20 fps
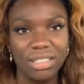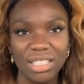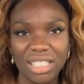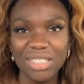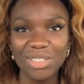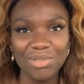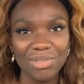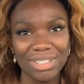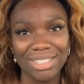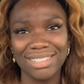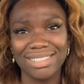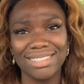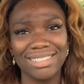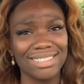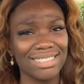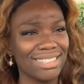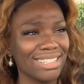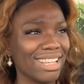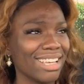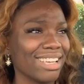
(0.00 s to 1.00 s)
It is what it
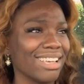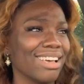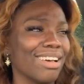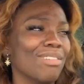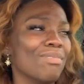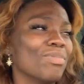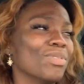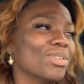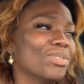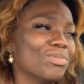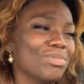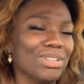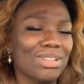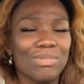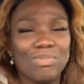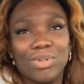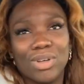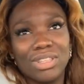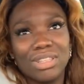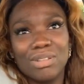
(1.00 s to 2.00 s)
is. Like, I'm not
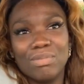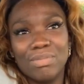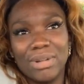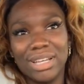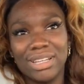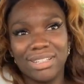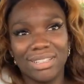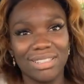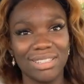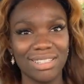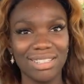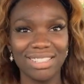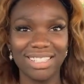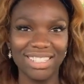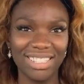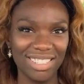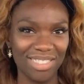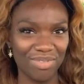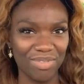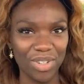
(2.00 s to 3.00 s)
really bothered by it.
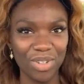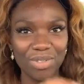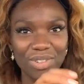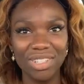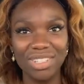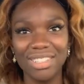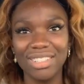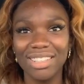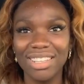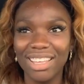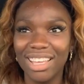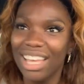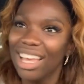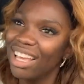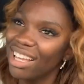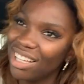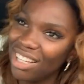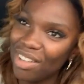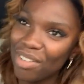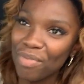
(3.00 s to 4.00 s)
It's very...
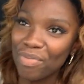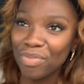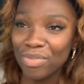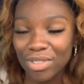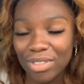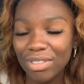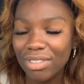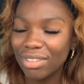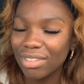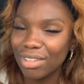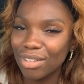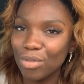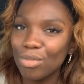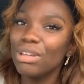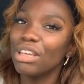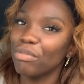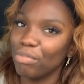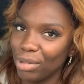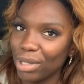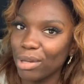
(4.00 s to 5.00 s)

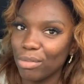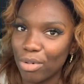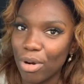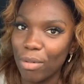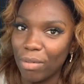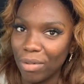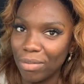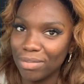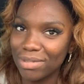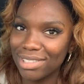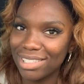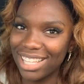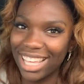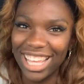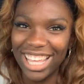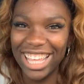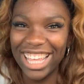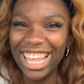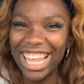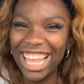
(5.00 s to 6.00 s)
we have bigger problems.
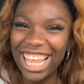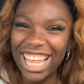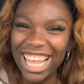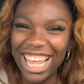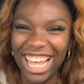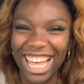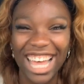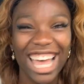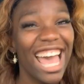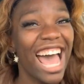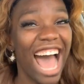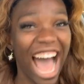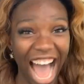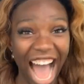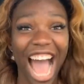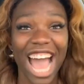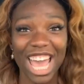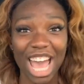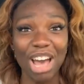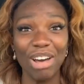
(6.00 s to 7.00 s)

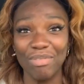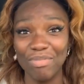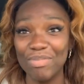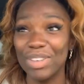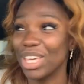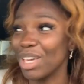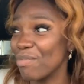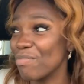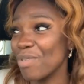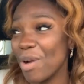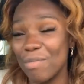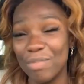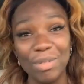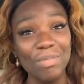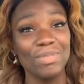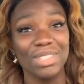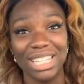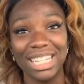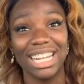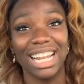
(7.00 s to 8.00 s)
I have bigger
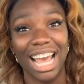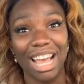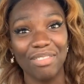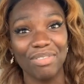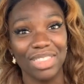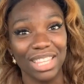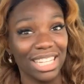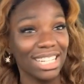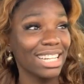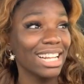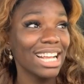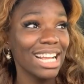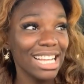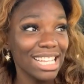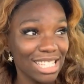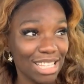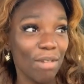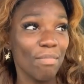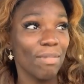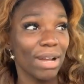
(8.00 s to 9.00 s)
problems in life than
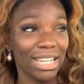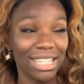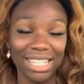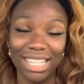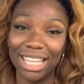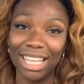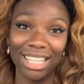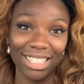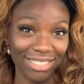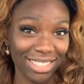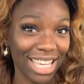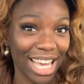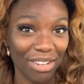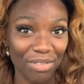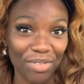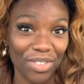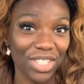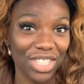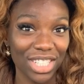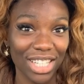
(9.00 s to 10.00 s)
somebody
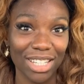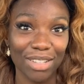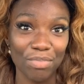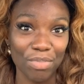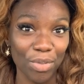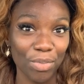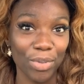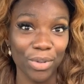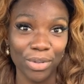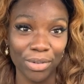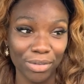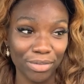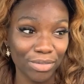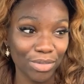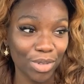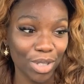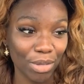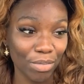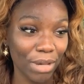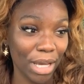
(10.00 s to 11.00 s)
catfishing people
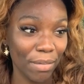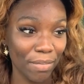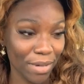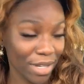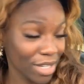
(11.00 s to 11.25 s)
with my